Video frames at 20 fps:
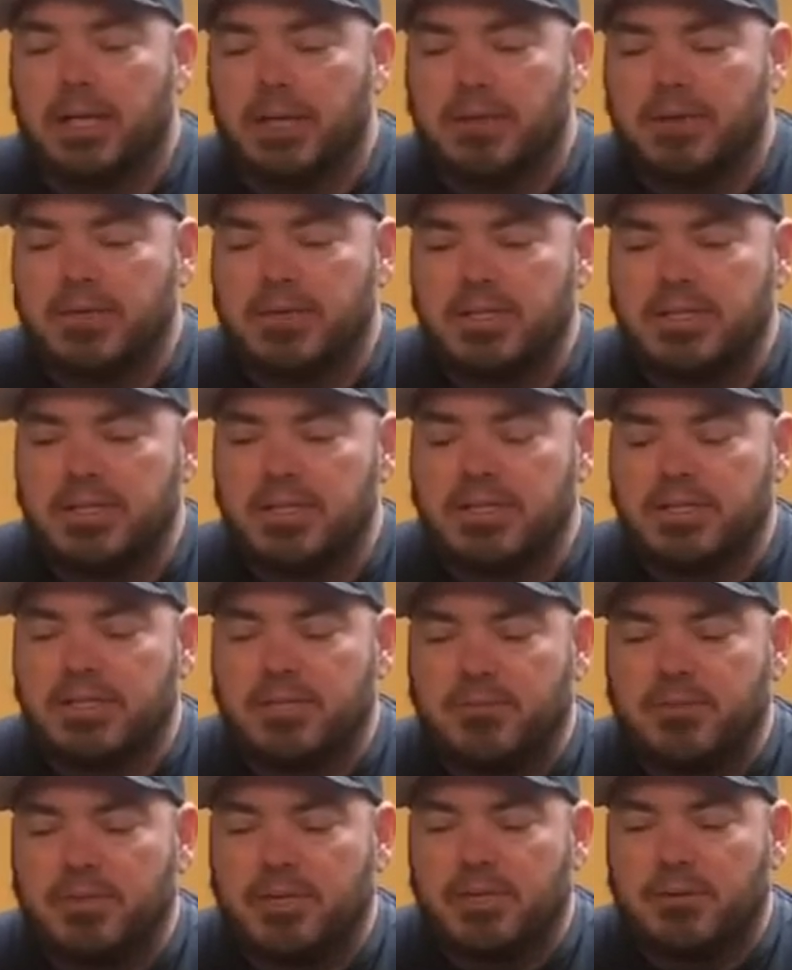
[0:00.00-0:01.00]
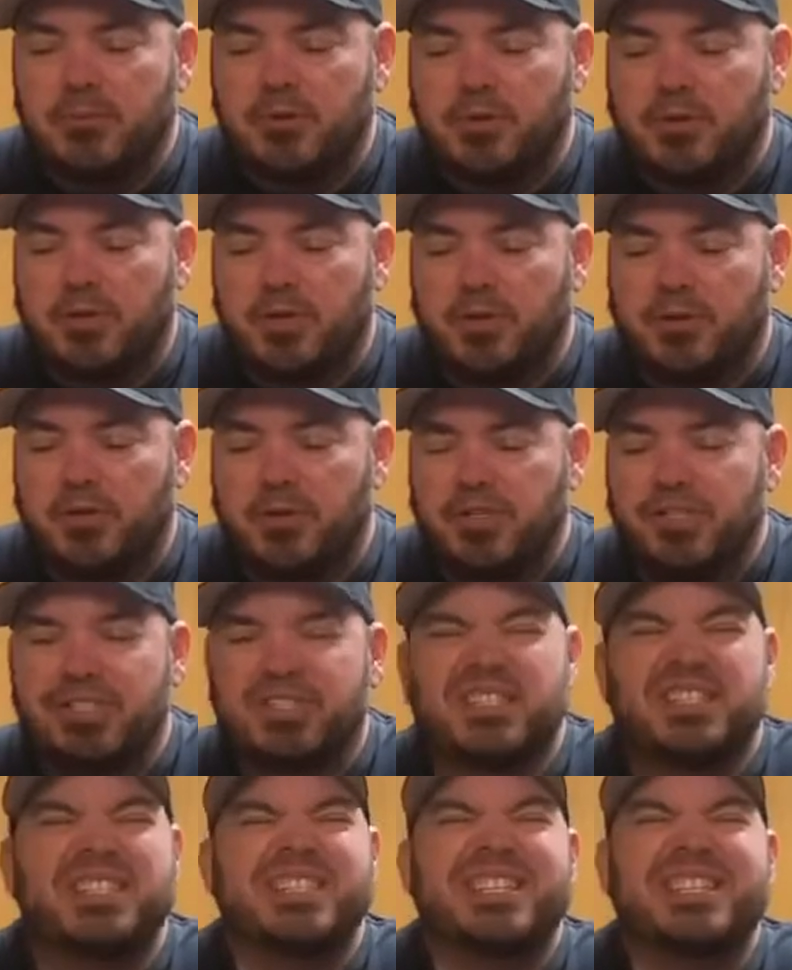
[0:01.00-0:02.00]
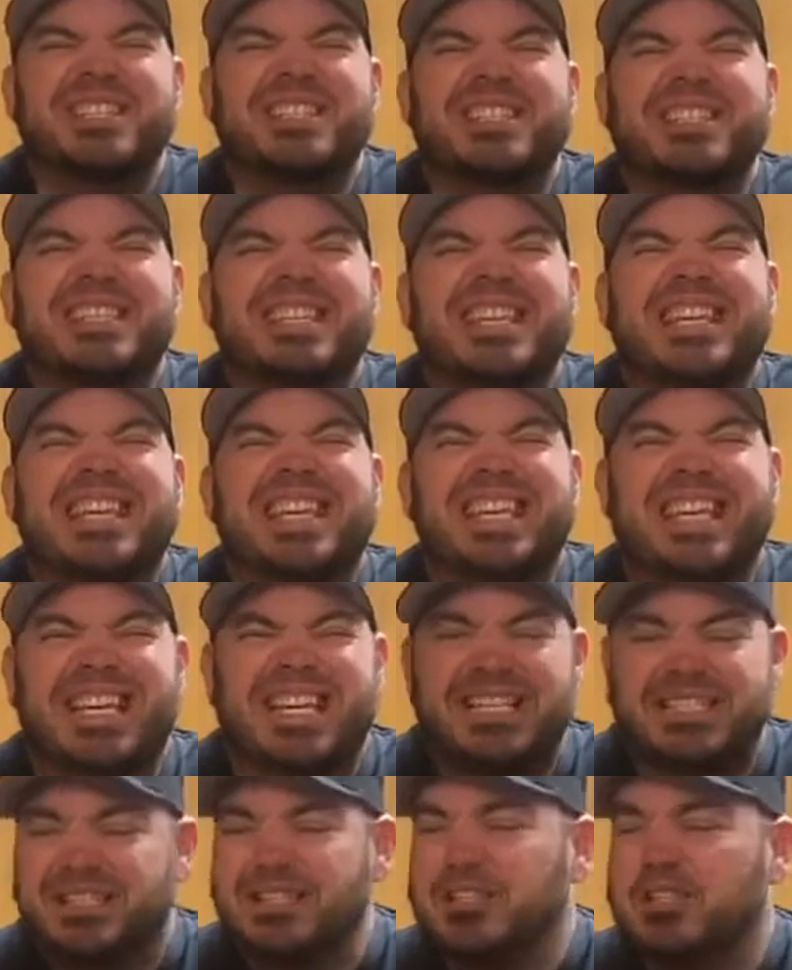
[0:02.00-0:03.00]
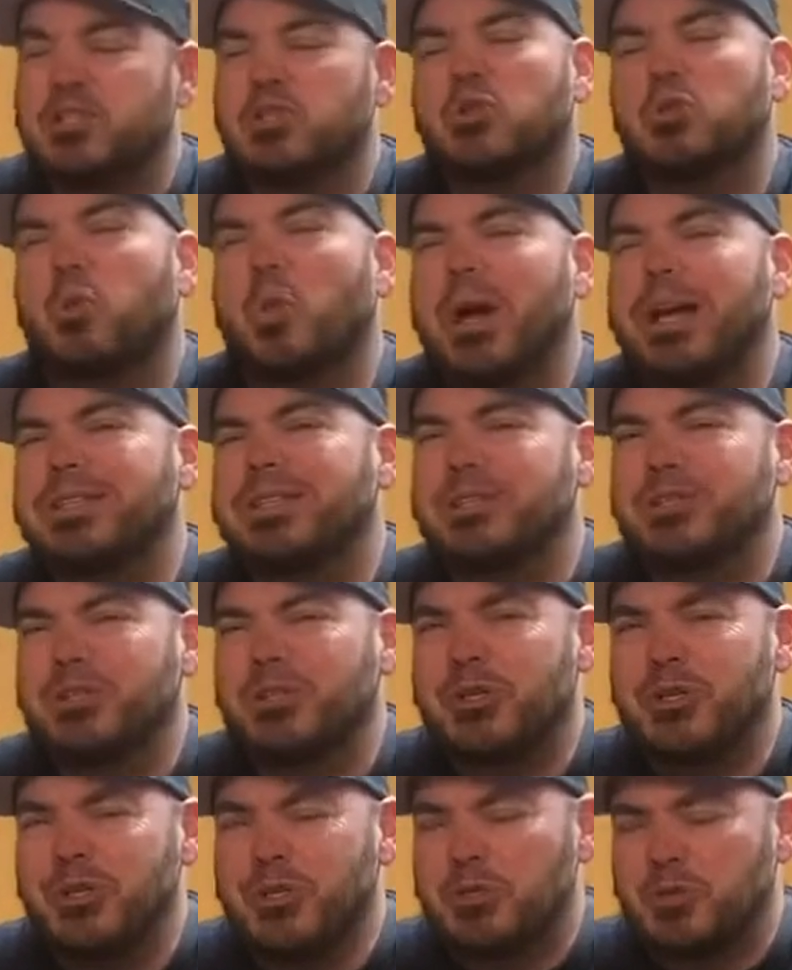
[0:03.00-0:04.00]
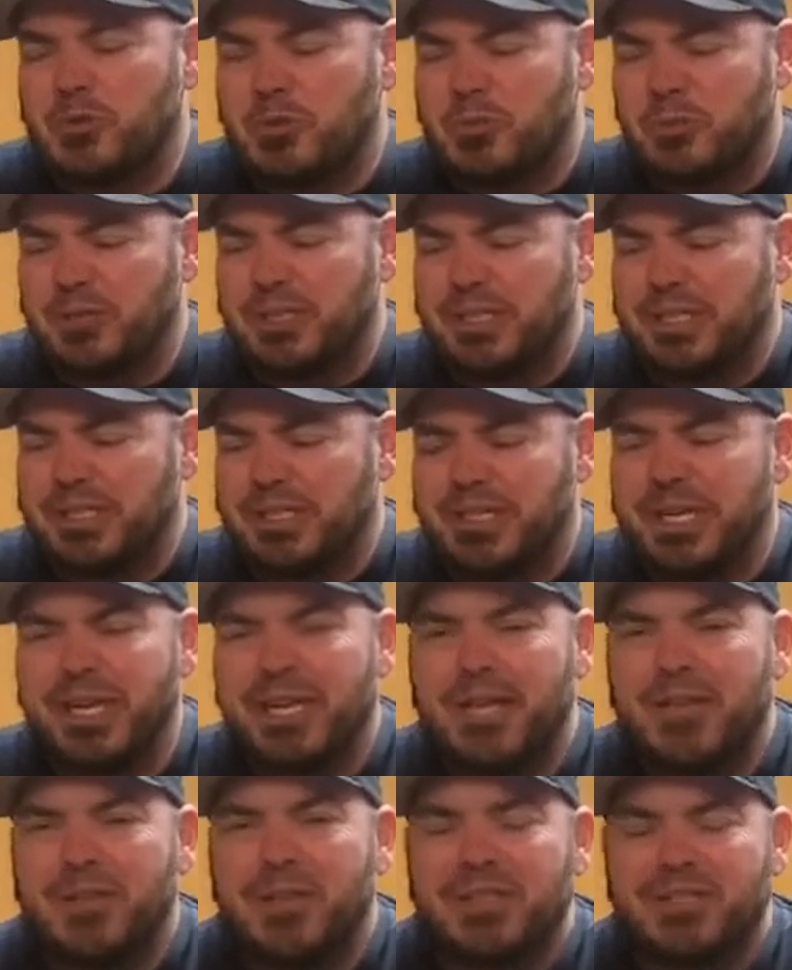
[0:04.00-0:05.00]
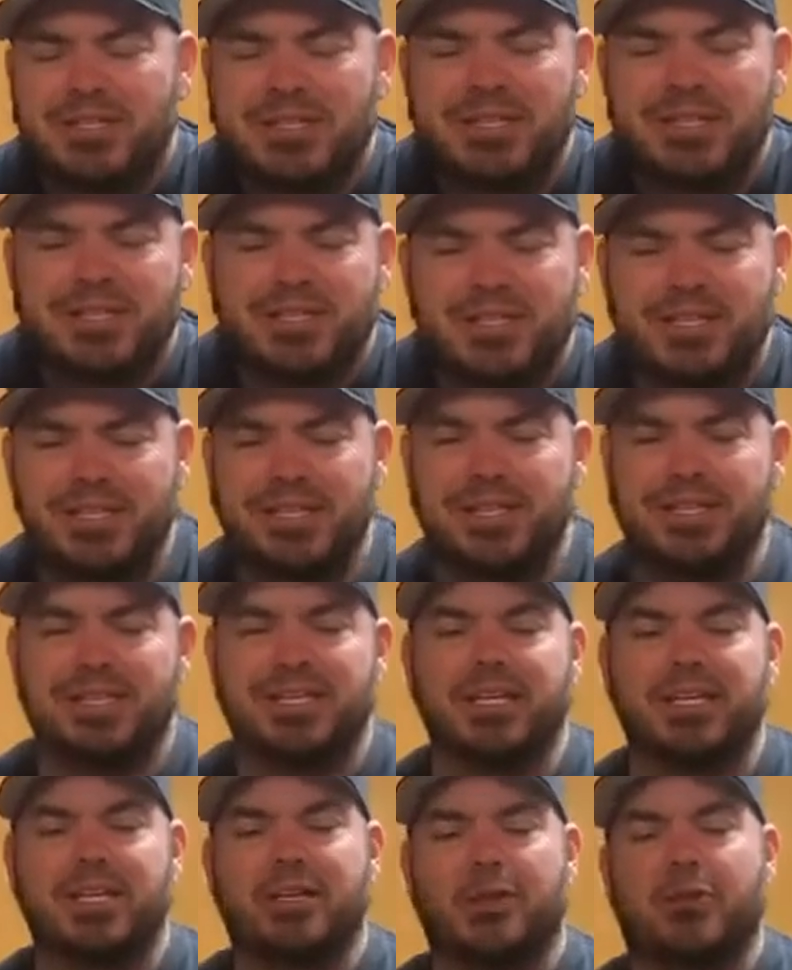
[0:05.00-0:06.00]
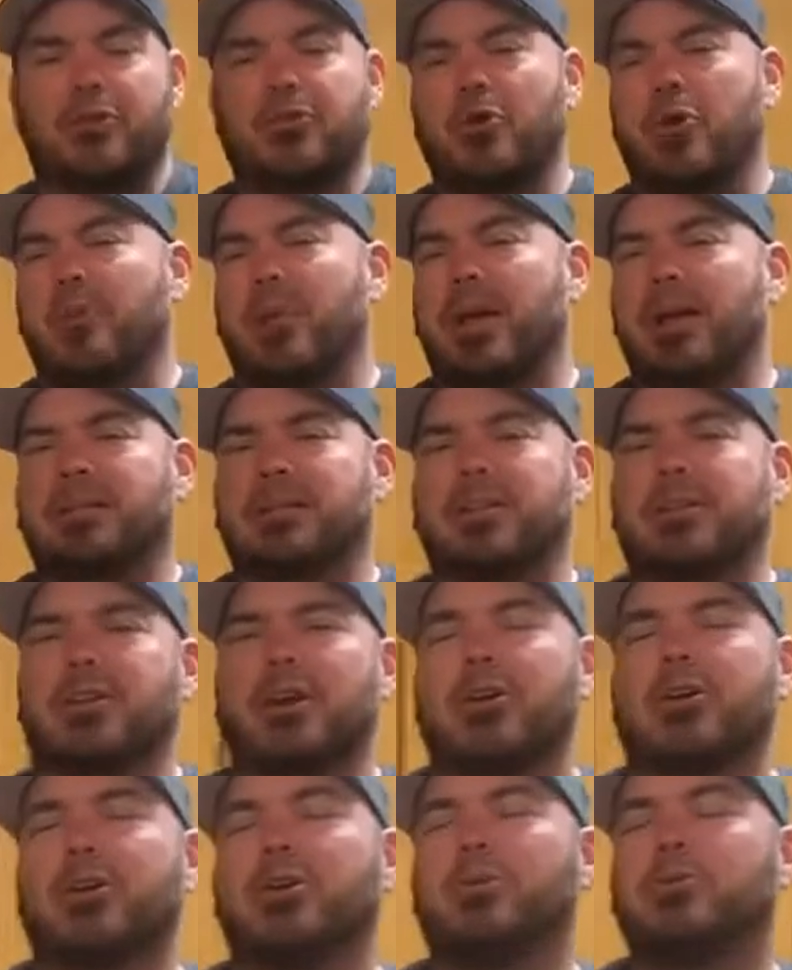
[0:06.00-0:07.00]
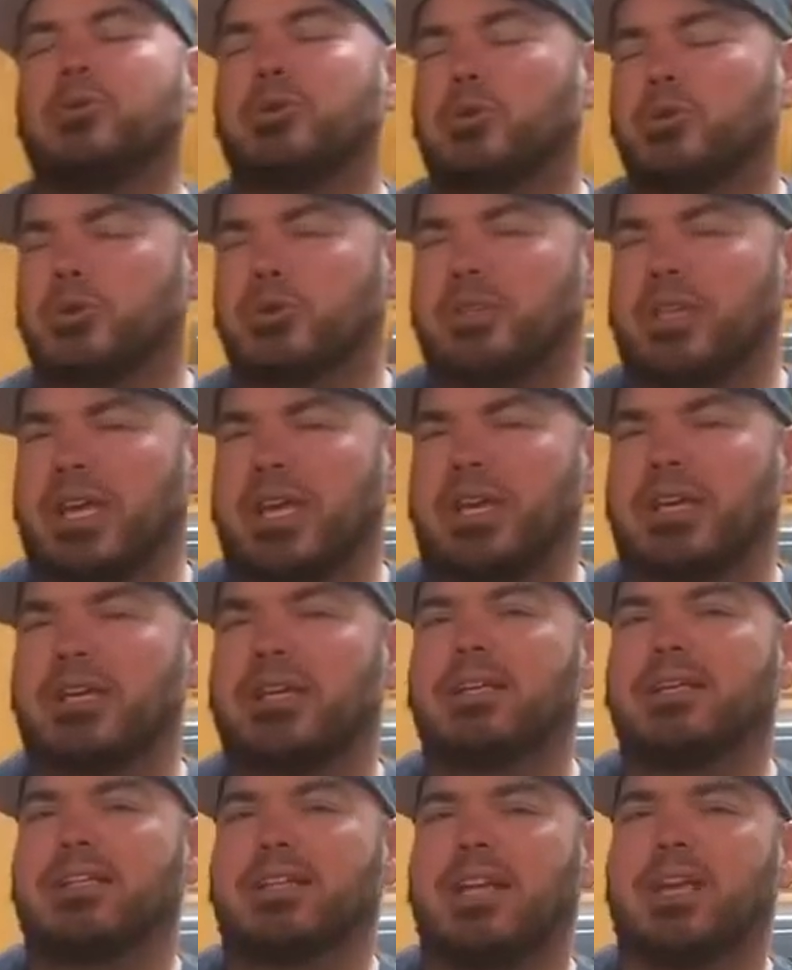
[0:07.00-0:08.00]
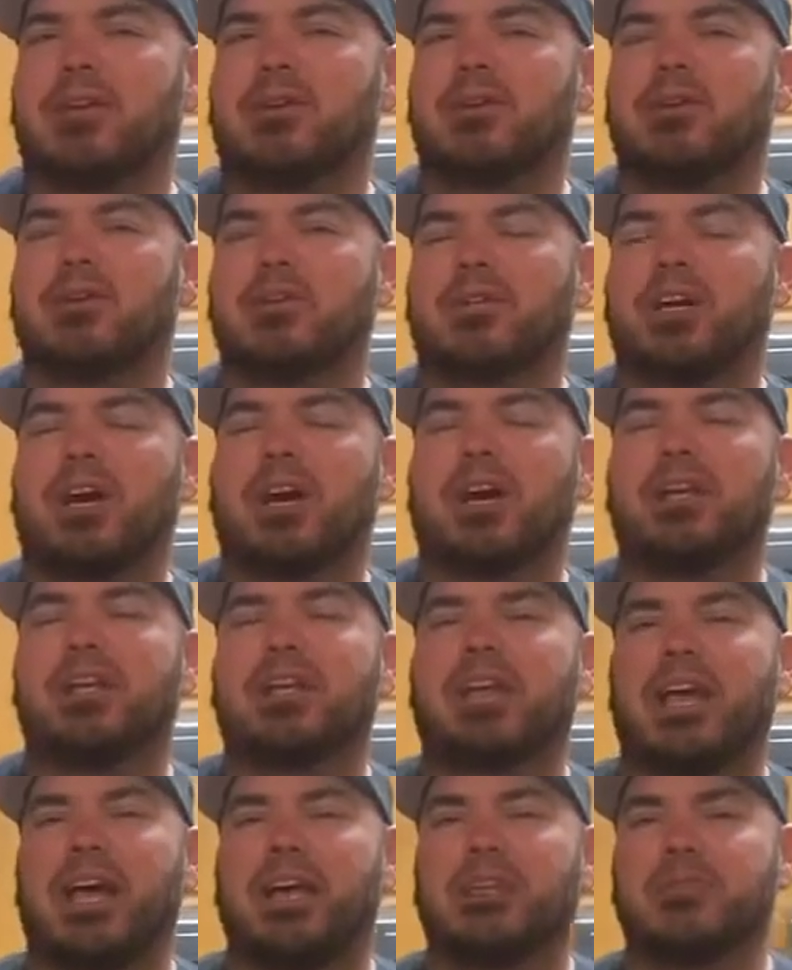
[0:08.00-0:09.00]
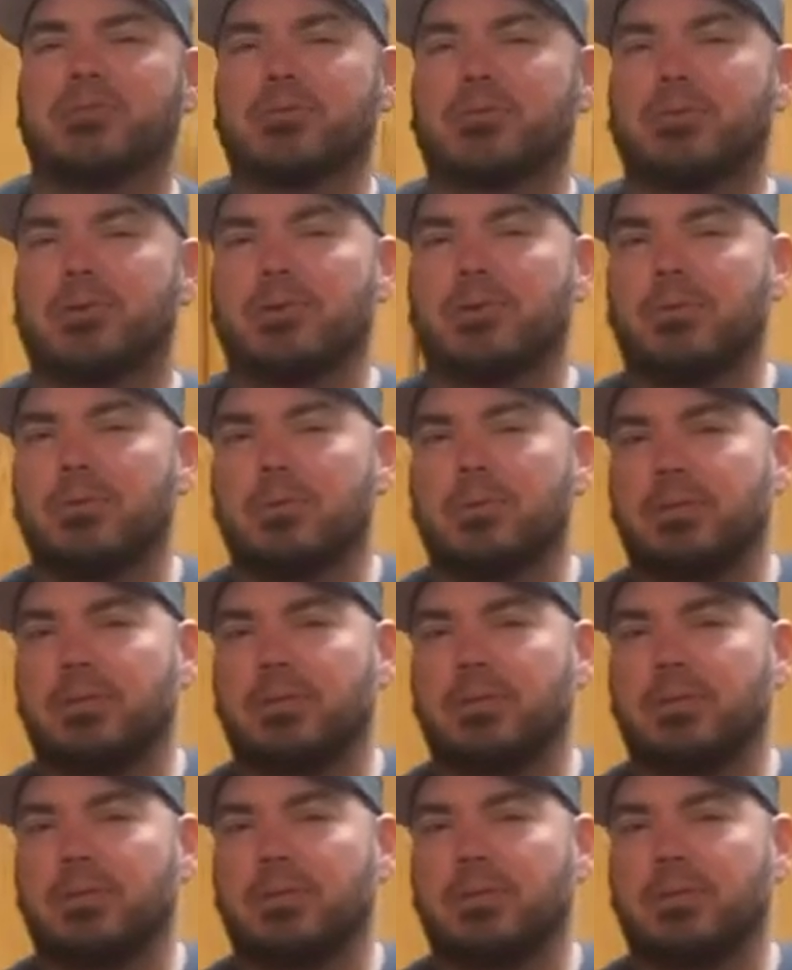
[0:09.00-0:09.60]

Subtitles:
This is something I'm going to call the 6 T's. This is twice as good as Triple D's. This is the Throwback to Taco Tuesday Tater Tot Casserole.